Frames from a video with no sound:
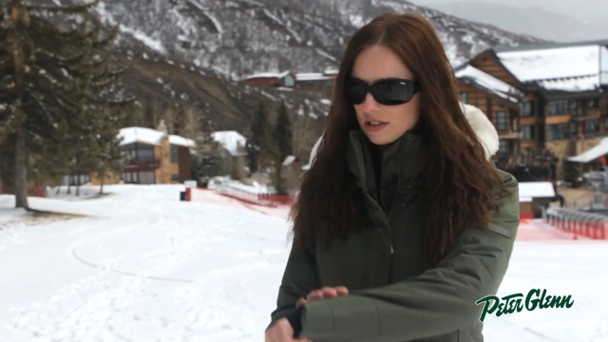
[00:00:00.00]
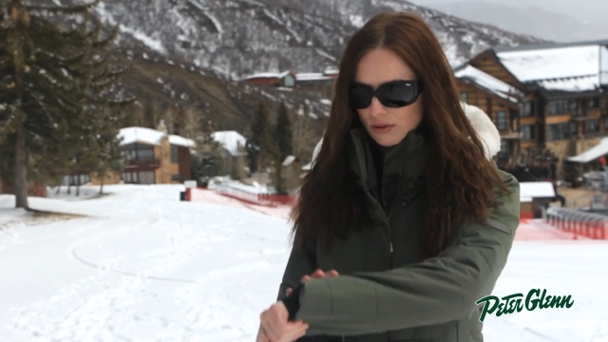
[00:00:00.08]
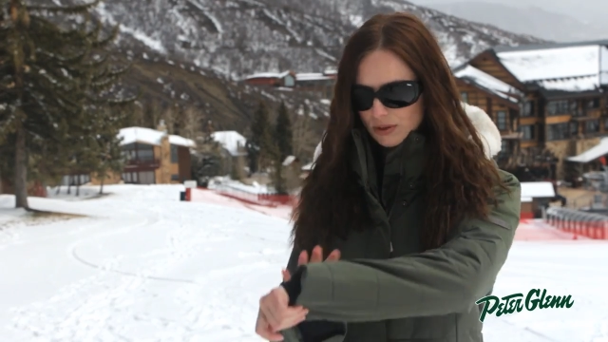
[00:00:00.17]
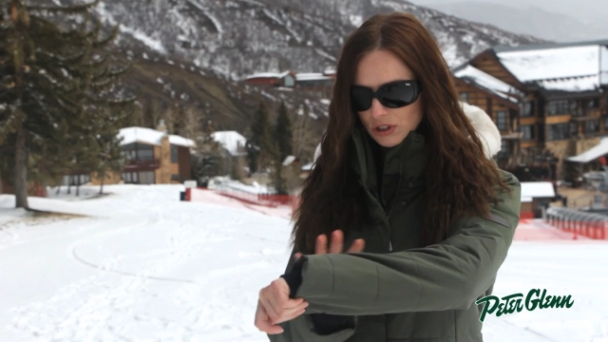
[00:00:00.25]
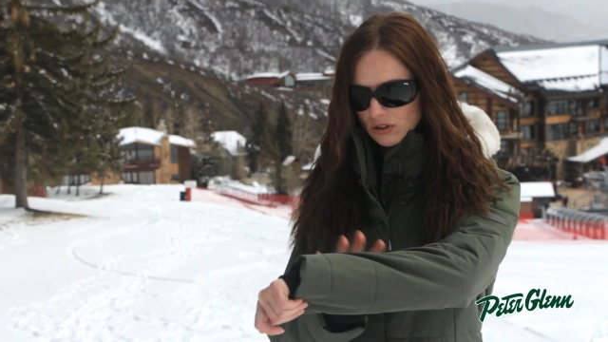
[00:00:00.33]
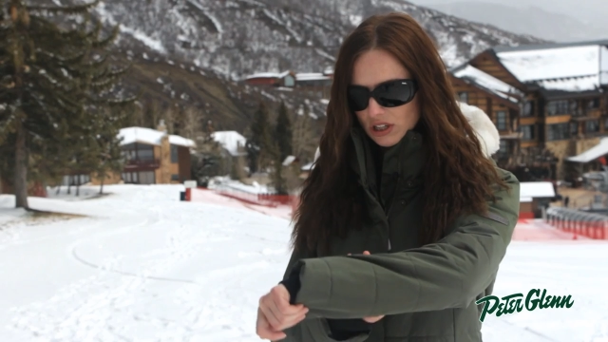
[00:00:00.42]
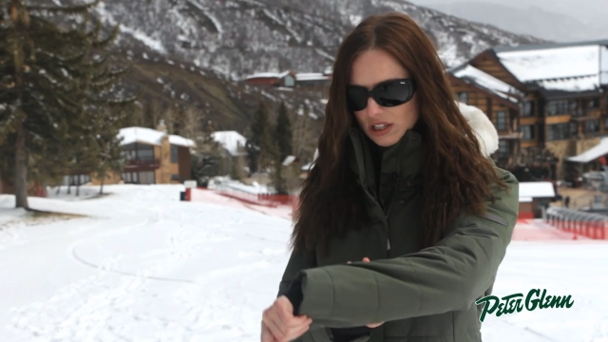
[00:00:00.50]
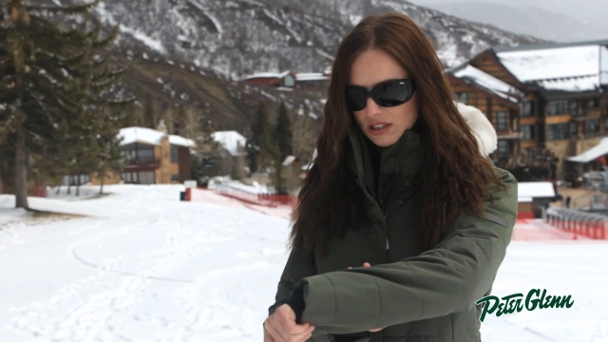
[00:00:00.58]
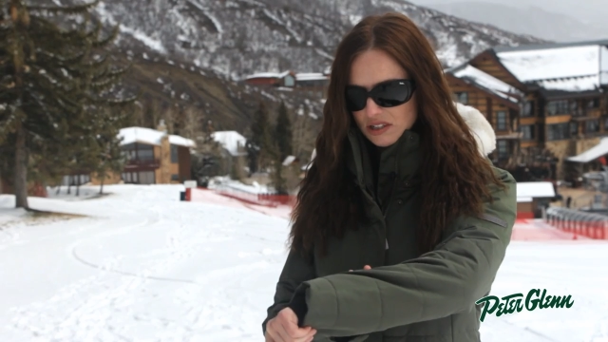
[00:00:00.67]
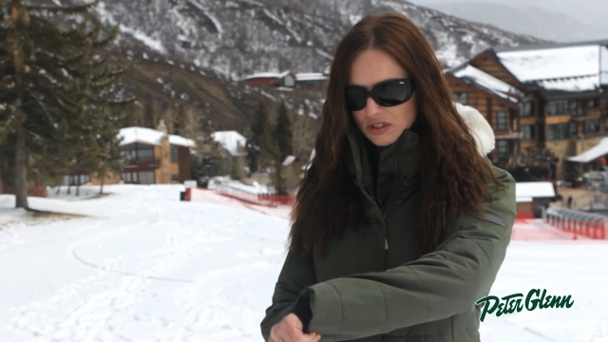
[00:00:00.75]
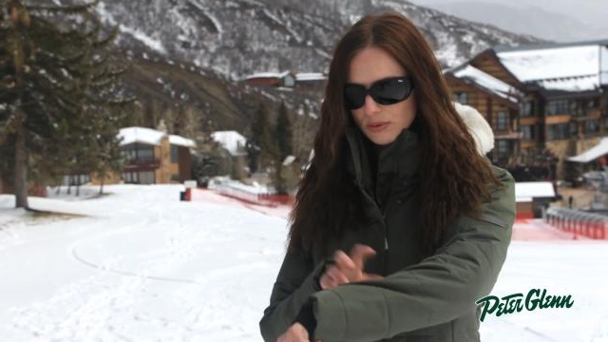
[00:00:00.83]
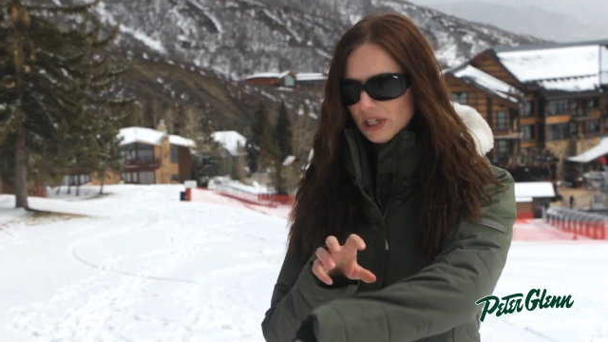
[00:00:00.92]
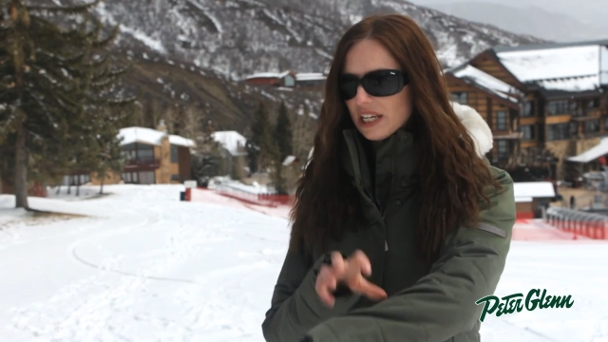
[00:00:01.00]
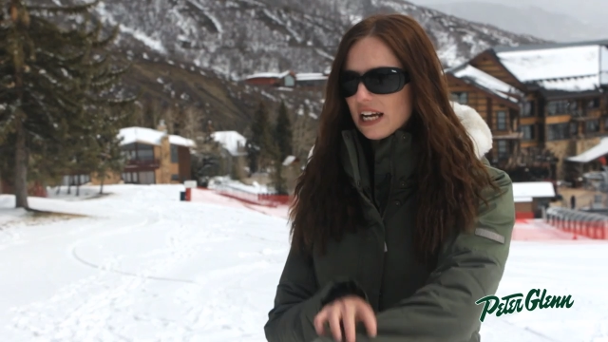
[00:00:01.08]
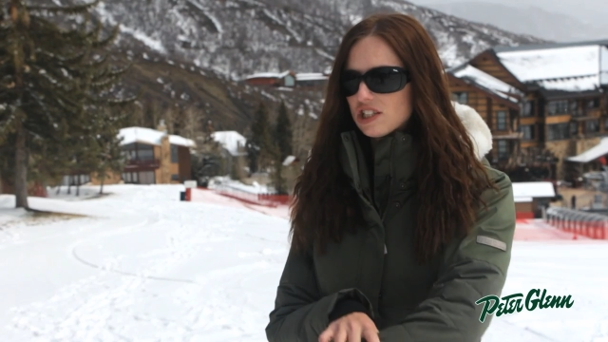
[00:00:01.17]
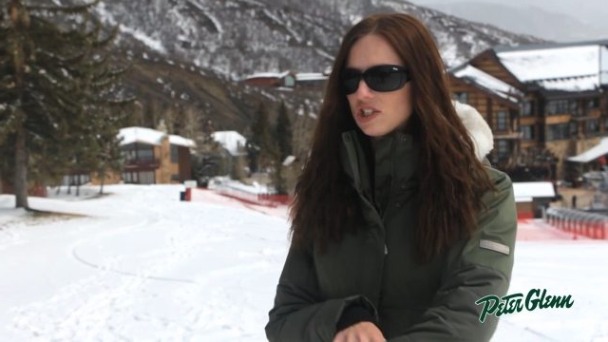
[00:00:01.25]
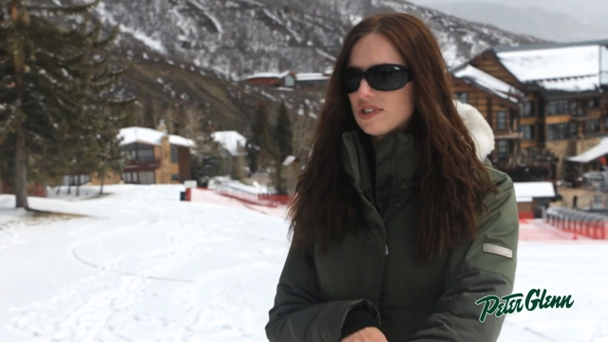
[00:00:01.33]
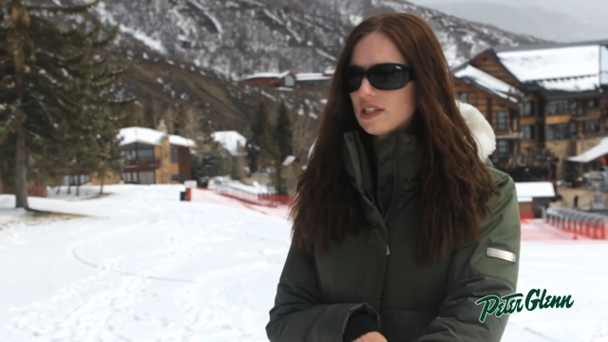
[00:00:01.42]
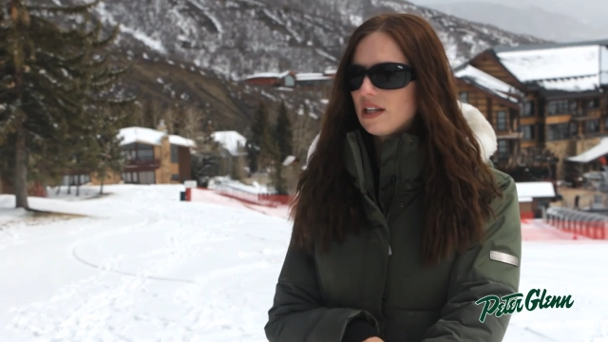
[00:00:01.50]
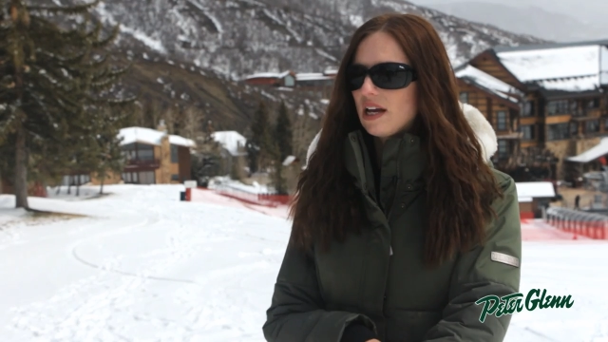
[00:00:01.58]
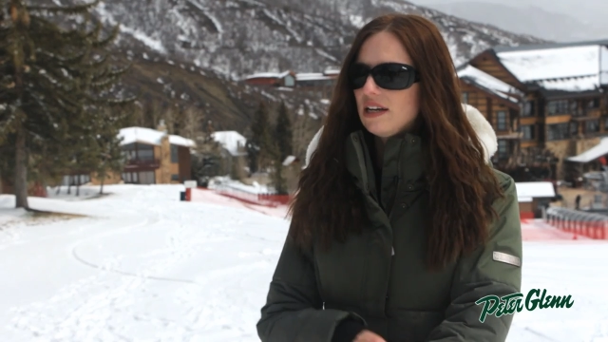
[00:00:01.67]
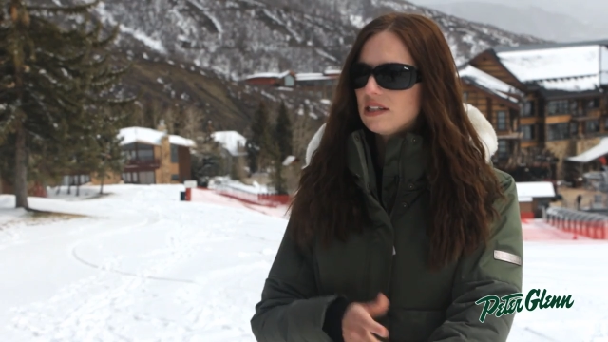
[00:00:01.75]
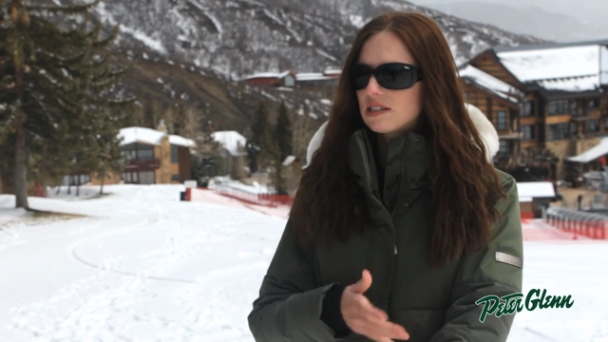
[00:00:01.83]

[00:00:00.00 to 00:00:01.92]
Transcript: So when you look at this, when it catches the light,